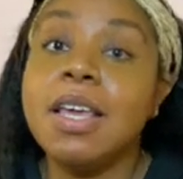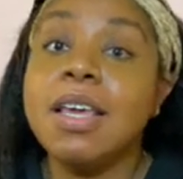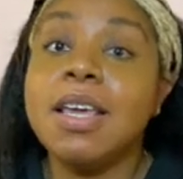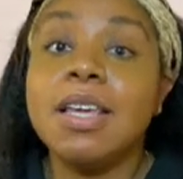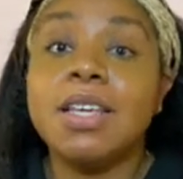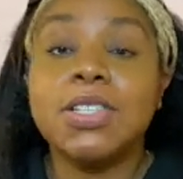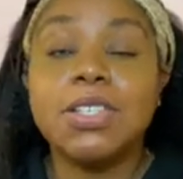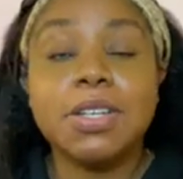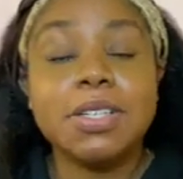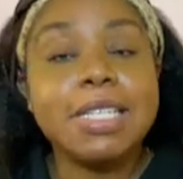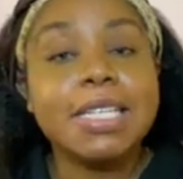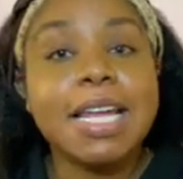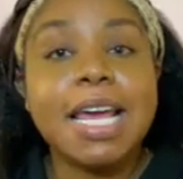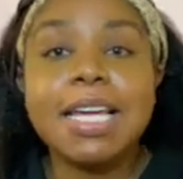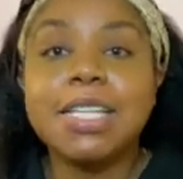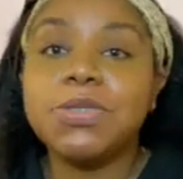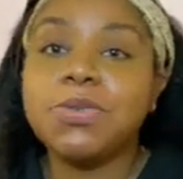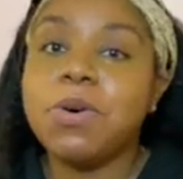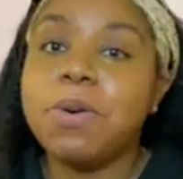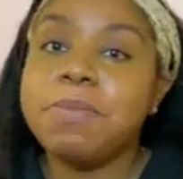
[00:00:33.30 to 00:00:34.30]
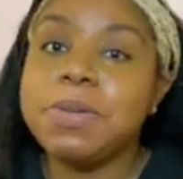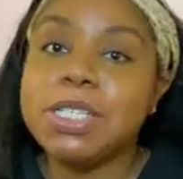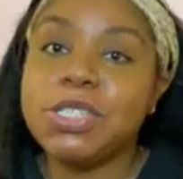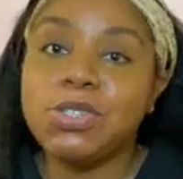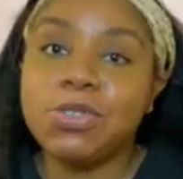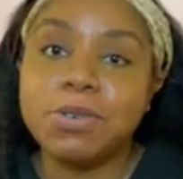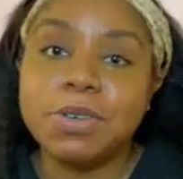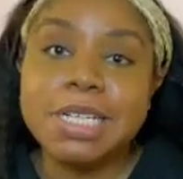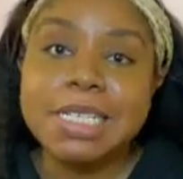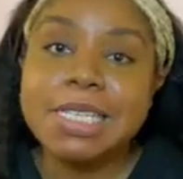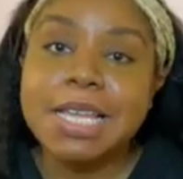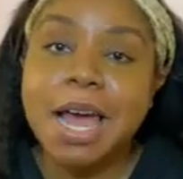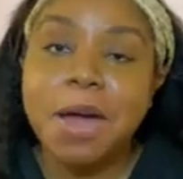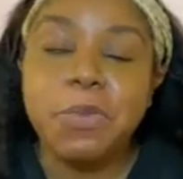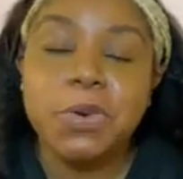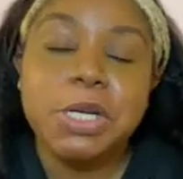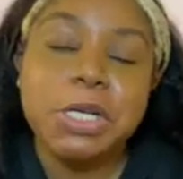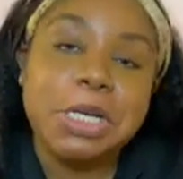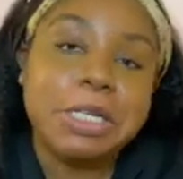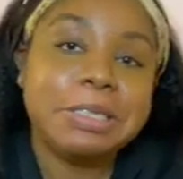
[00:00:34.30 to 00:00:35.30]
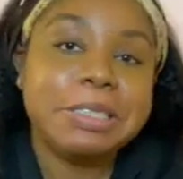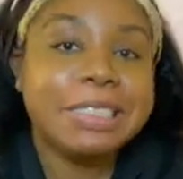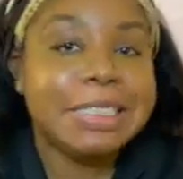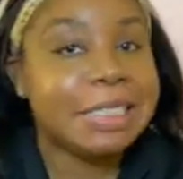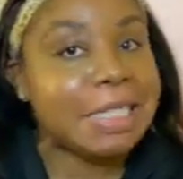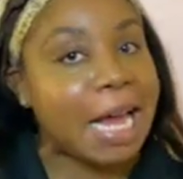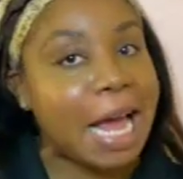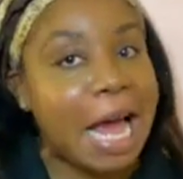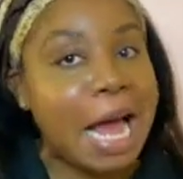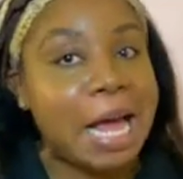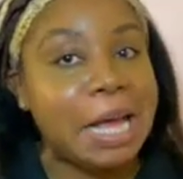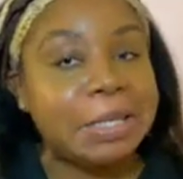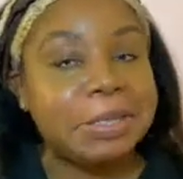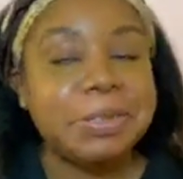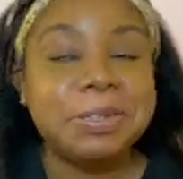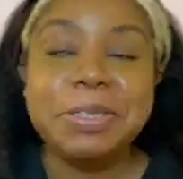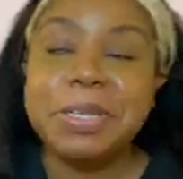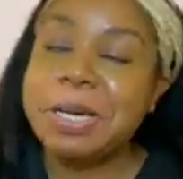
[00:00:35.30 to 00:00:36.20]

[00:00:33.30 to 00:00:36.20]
So today is going to be story time with Nurse Na,